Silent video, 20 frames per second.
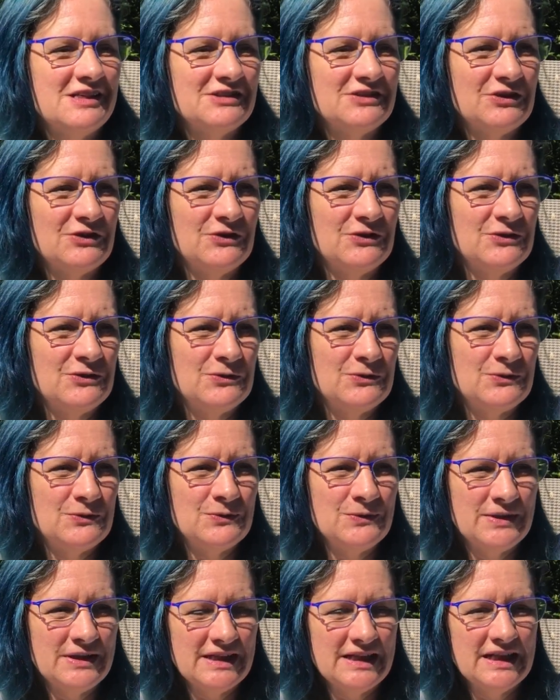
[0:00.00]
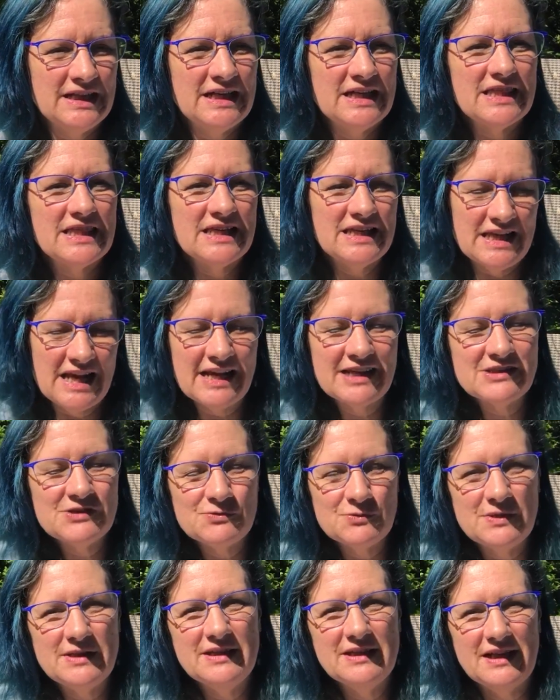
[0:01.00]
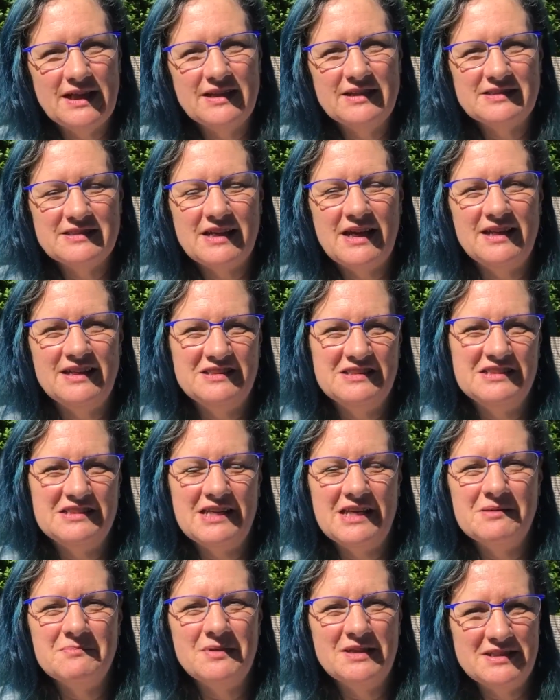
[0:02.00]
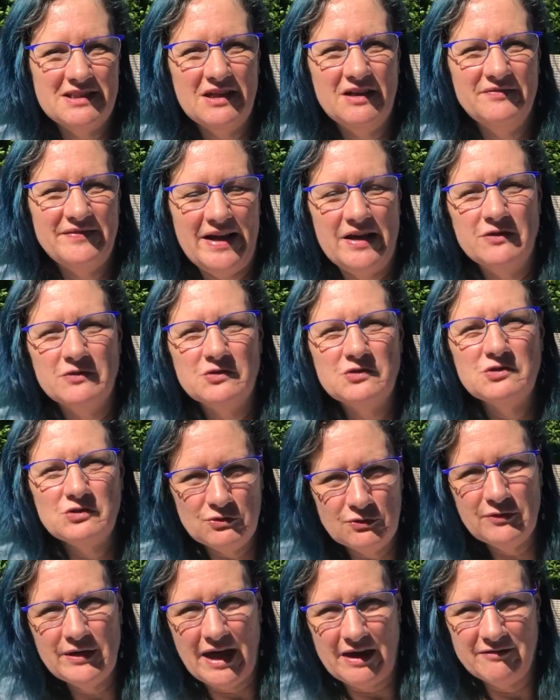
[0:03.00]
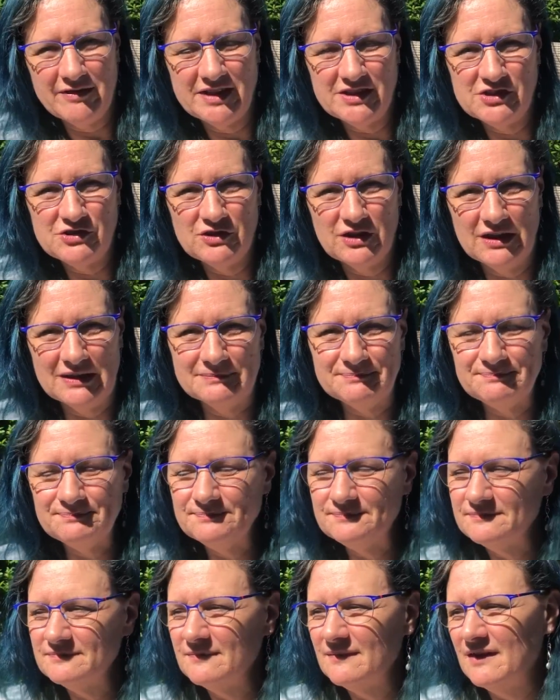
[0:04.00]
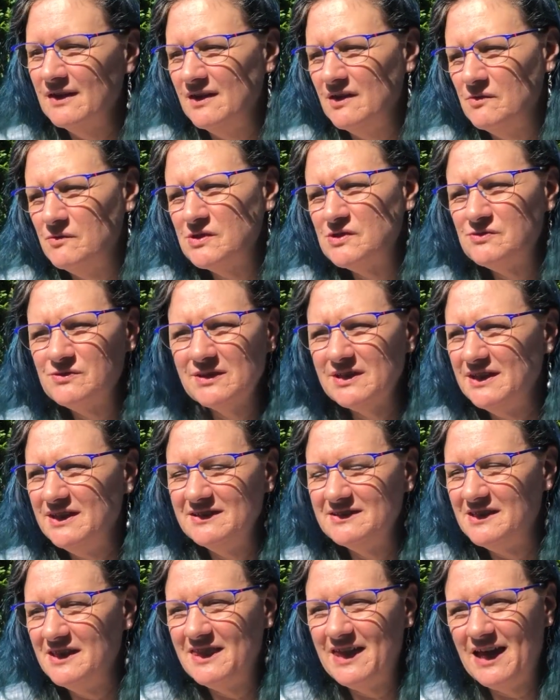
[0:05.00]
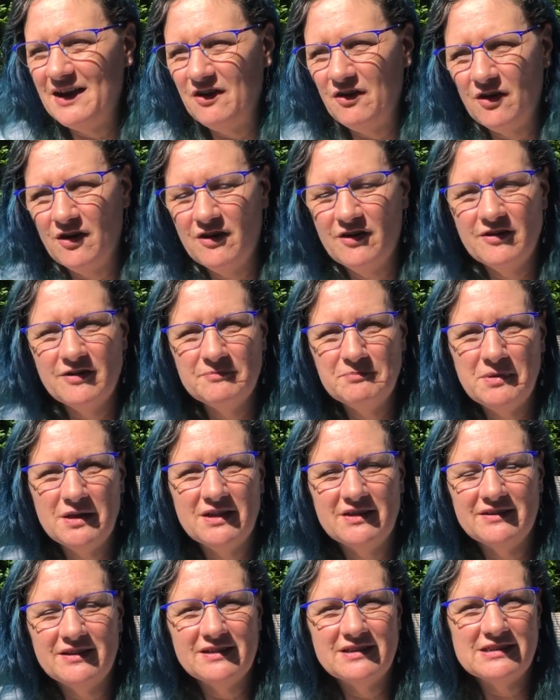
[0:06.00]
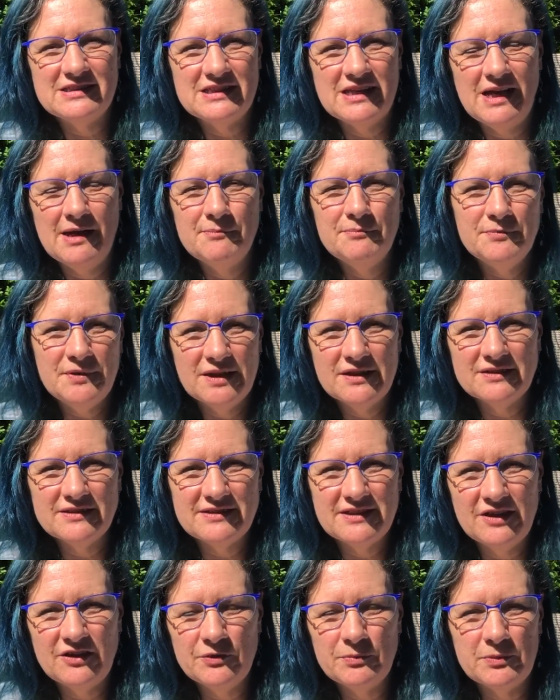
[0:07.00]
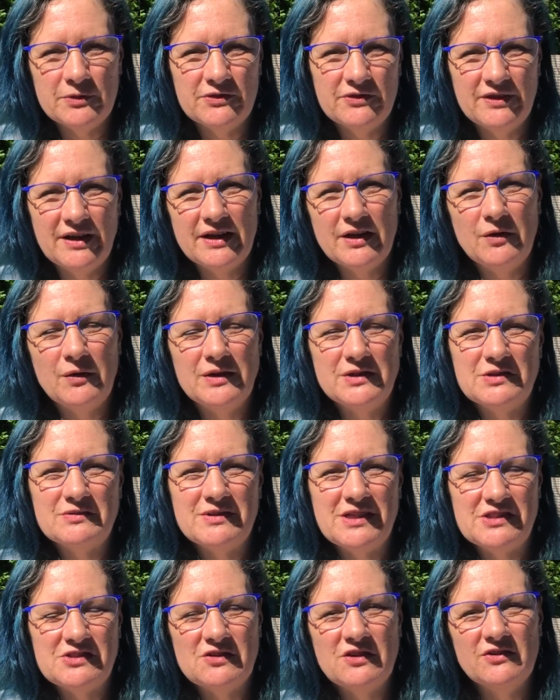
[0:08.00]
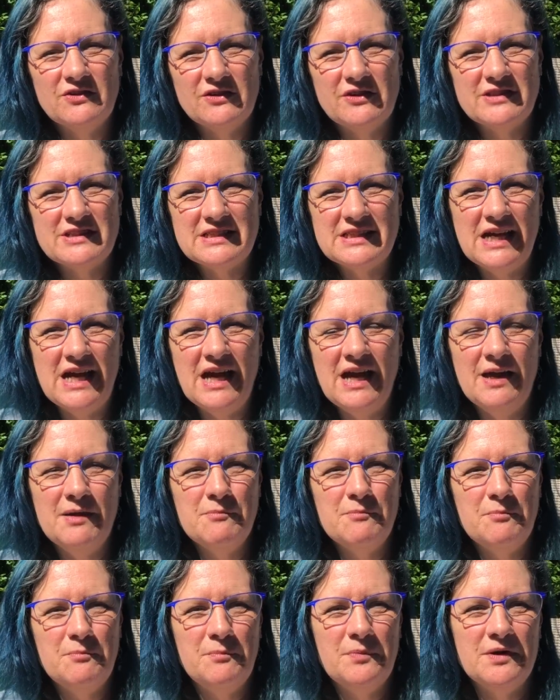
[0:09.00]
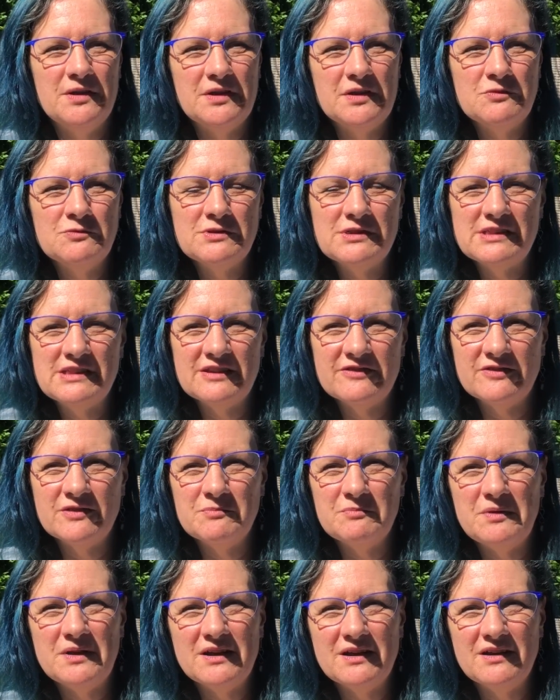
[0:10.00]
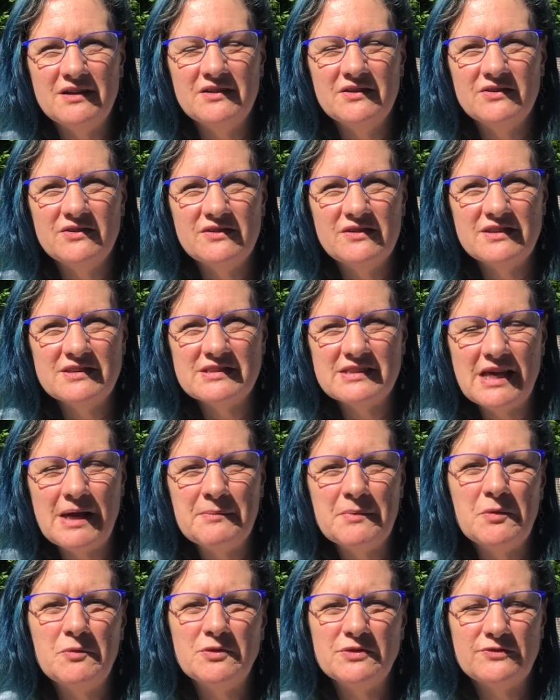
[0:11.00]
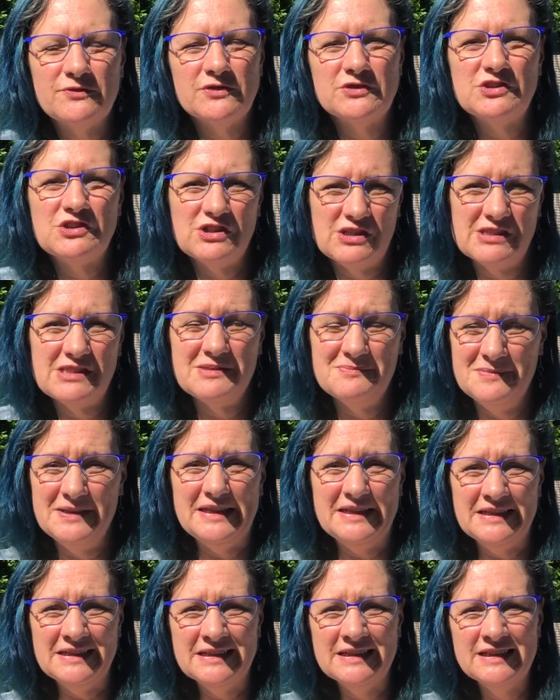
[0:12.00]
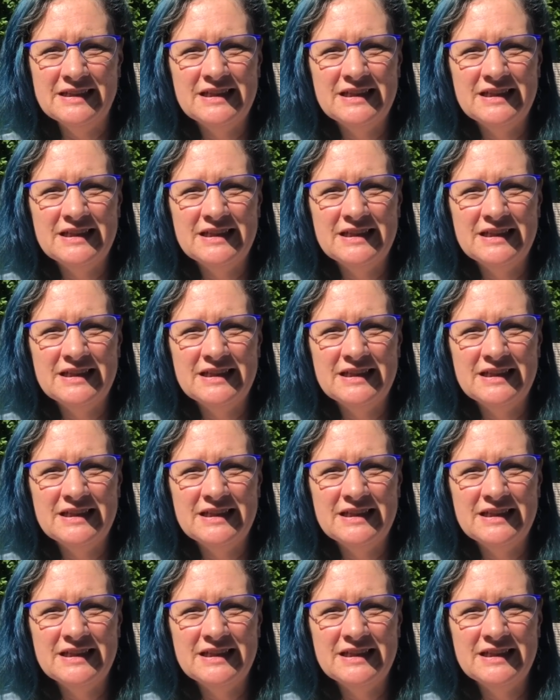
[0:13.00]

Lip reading: So the next week, I decided to take myself out to that restaurant, which really isn't that hard because at the time, being a salesperson, I go out to restaurants all the time, but it was different because this time it was for just me.